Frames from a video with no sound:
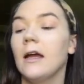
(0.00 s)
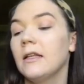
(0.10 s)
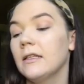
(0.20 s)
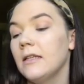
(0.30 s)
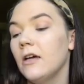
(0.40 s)

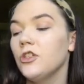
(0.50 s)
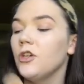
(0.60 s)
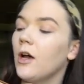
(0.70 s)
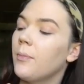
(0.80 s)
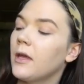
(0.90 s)
and it tells
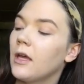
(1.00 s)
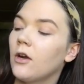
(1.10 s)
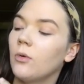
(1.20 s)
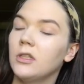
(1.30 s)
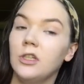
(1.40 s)
you up
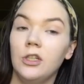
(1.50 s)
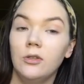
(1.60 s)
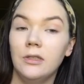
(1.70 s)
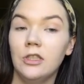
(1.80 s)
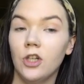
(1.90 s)
here what to use